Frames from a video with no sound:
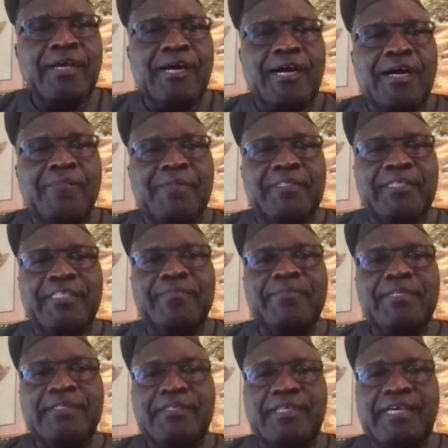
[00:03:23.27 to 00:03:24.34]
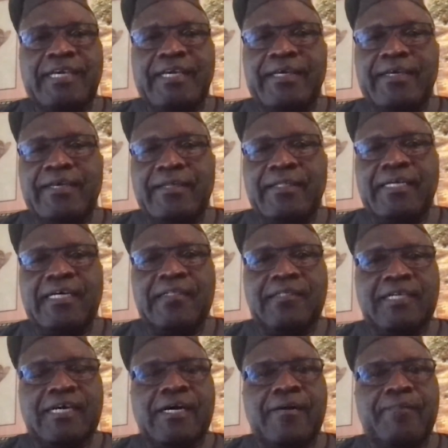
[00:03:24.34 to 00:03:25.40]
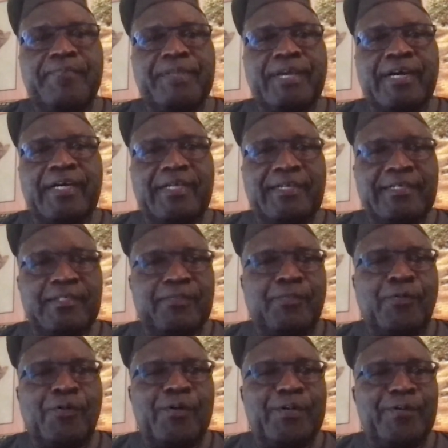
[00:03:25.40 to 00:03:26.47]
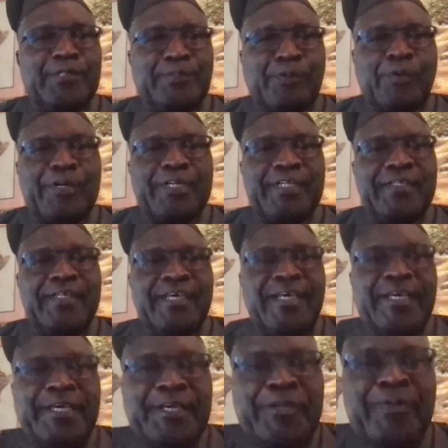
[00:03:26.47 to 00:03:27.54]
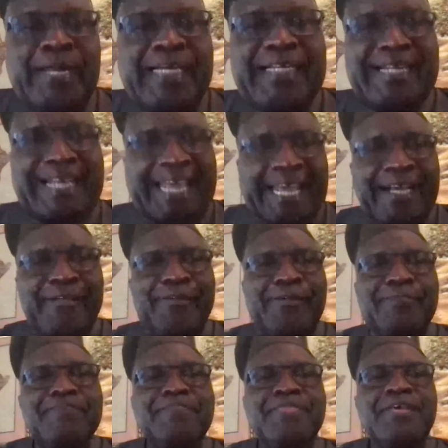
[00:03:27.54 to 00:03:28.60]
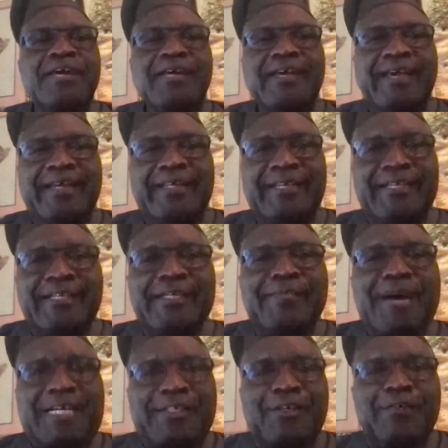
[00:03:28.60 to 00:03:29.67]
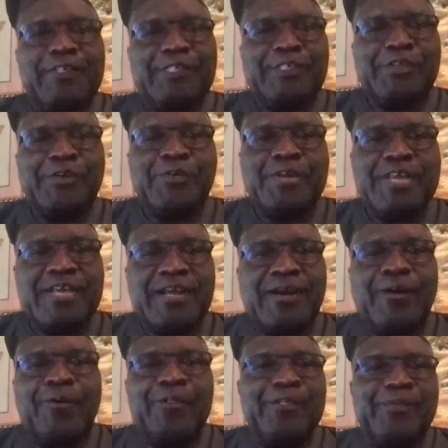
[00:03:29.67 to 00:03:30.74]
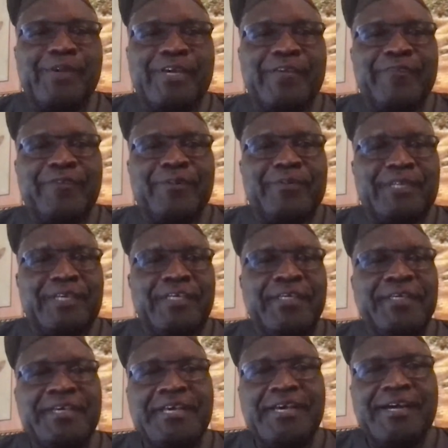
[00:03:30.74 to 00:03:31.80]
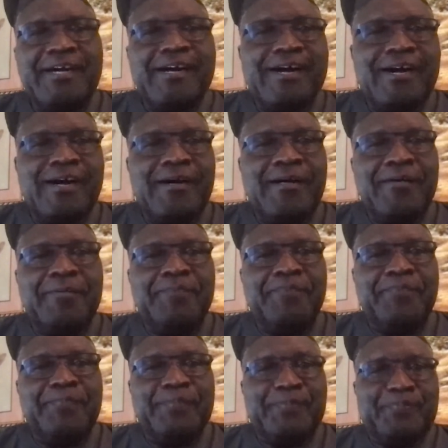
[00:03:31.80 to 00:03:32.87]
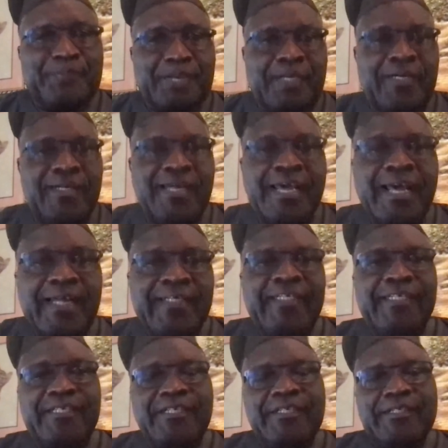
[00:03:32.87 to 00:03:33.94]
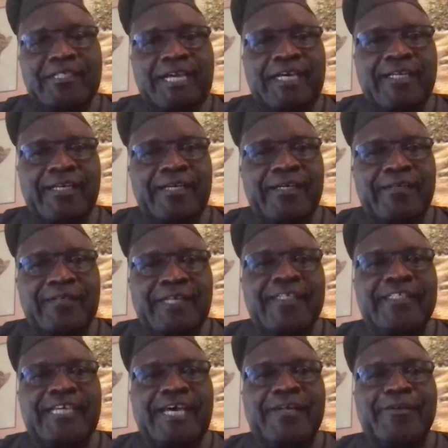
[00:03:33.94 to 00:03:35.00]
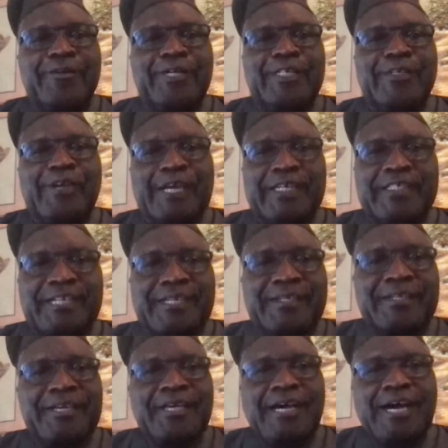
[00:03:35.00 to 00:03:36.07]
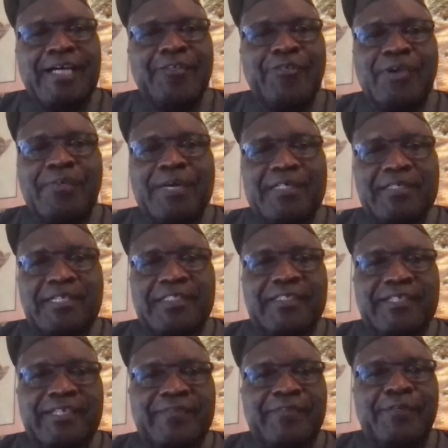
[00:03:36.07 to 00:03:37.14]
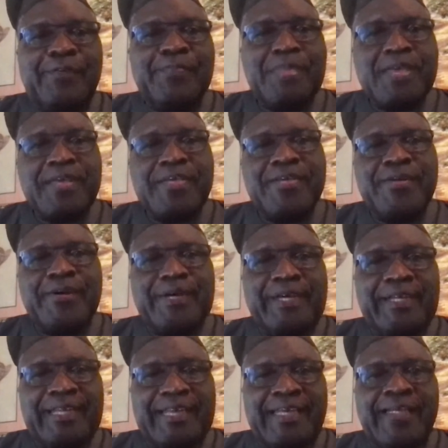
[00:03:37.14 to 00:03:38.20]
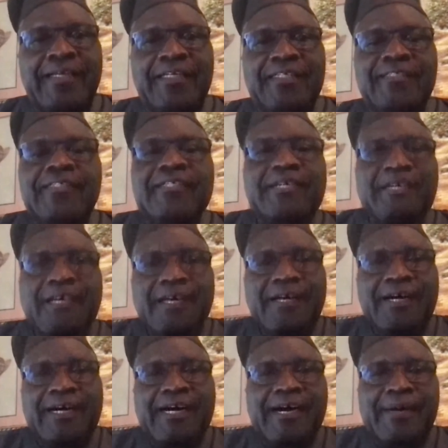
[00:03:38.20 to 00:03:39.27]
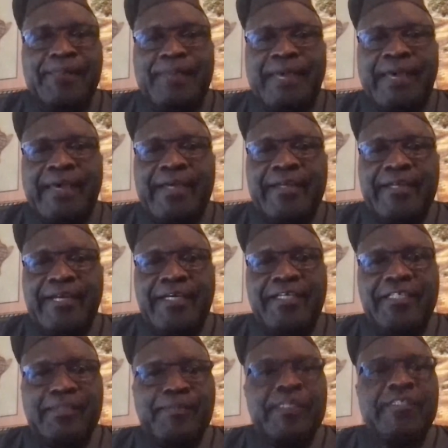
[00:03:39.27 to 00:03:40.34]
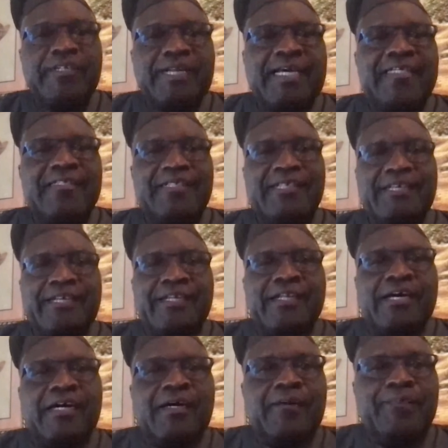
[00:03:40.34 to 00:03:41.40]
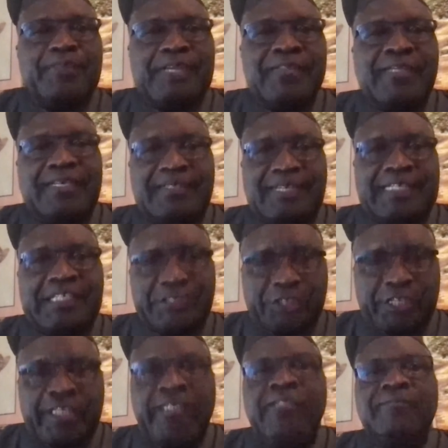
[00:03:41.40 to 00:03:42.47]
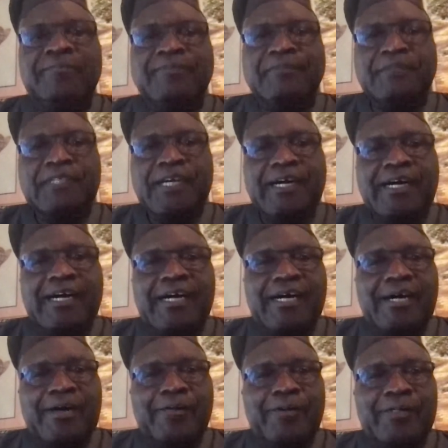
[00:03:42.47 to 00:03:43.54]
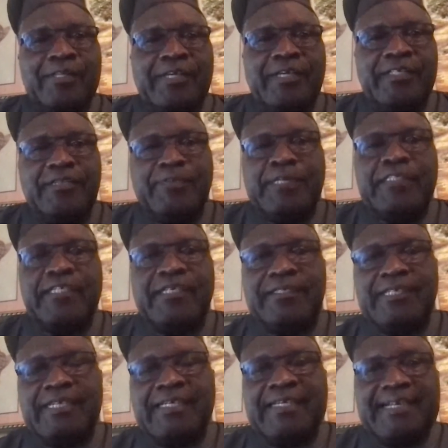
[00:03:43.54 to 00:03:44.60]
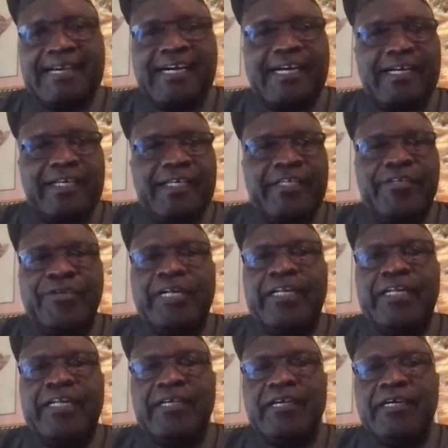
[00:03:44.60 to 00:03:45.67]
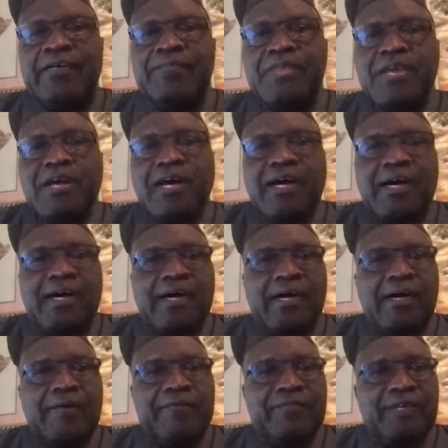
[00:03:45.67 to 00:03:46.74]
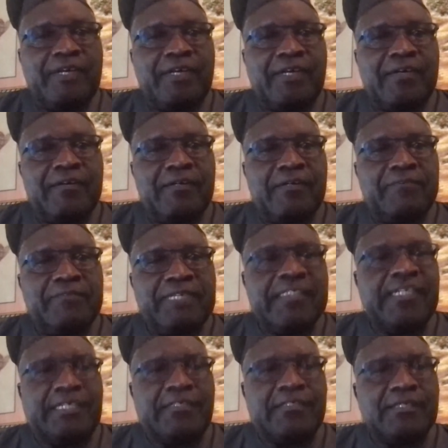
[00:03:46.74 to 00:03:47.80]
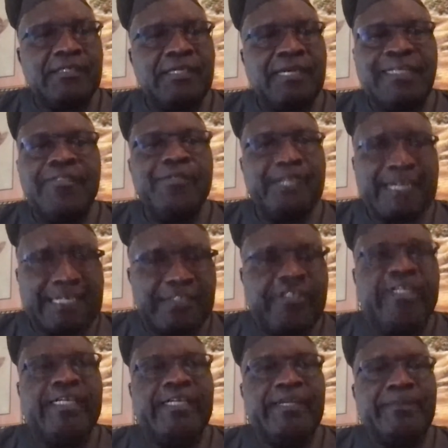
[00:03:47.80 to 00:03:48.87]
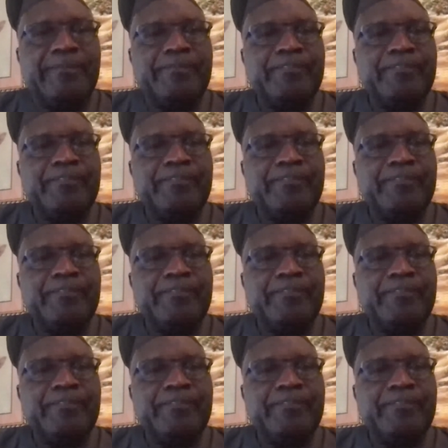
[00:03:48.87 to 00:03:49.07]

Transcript: Uh, but let me say that um, uh, he's He was born in the United Kingdom, and he did much of his schooling all the way from the um, uh, early child early childhood education to a master's level, you know, in England. Um, and he specialized in um, is, is an engineer. Uh, with a specialty uh, in nuclear uh, physics, nuclear engineering.